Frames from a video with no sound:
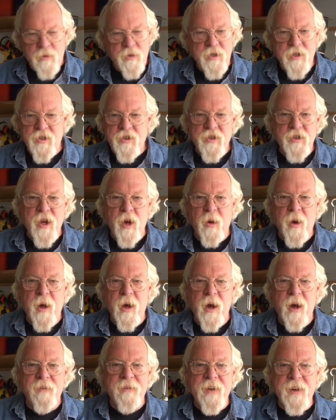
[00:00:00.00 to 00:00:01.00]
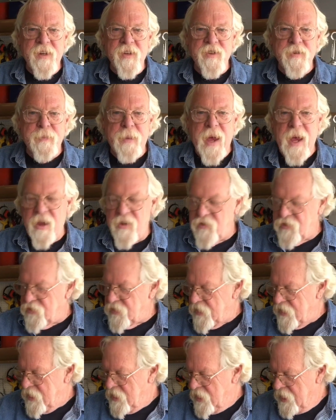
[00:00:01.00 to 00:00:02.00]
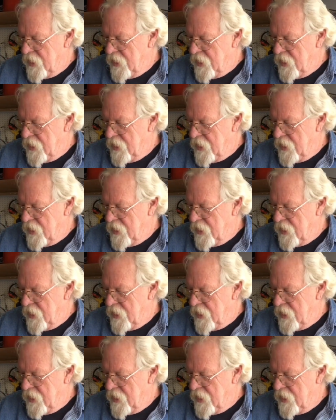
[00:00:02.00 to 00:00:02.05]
just staring off into space,